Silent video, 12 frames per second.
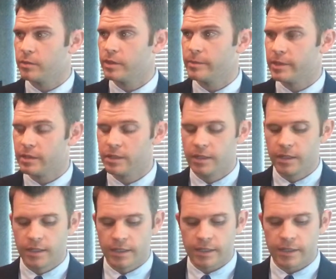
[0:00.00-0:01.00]
with women.
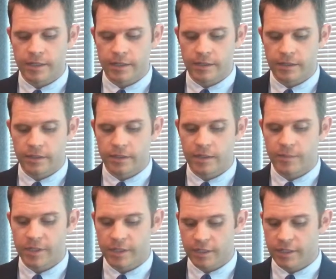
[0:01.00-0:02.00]
Uh,
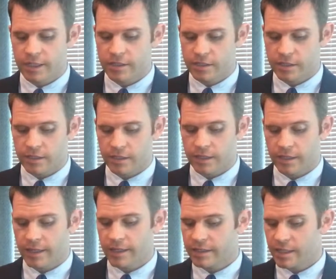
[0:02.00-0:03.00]
coming in, and that's uh, a
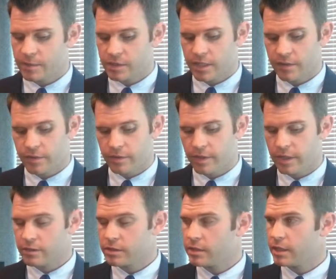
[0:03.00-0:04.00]
lot of times it's after a
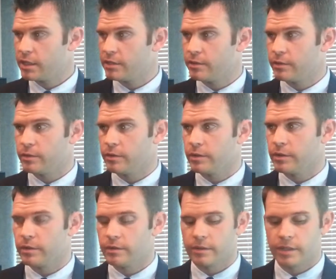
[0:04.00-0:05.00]
nail salon or,
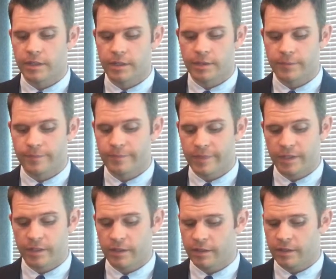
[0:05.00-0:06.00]
or uh, it,
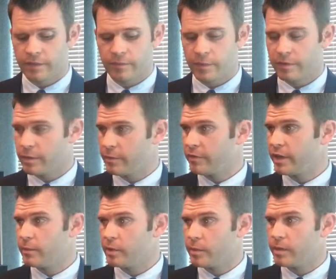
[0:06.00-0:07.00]
it, can even be from a
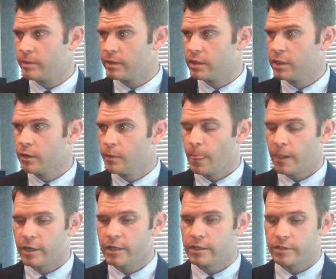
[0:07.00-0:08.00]
family member.
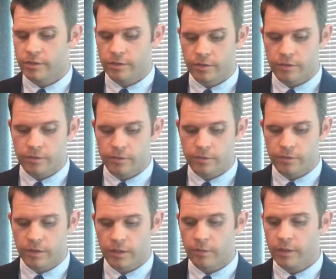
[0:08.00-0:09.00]
And so,
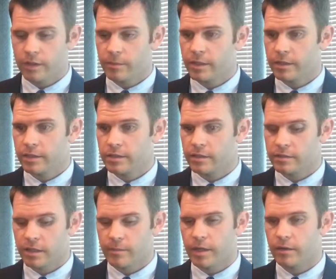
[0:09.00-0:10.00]
you know, one of the big things that's
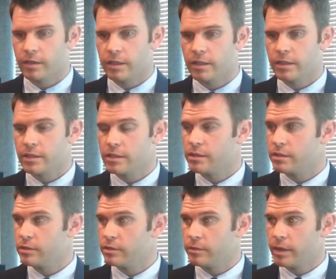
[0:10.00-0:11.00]
come out lately is a
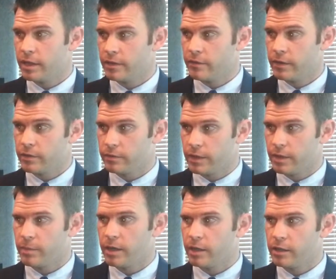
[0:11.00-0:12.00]
new antifungal nail
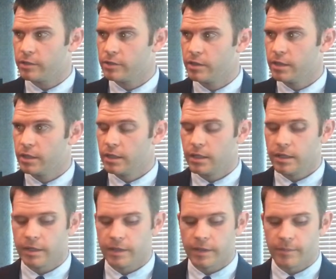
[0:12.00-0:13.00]
polish, mm-hmm.
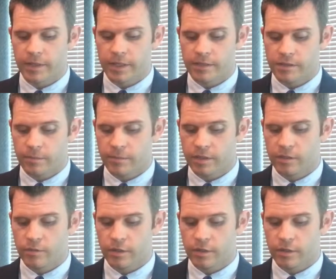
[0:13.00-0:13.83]
um, and that's something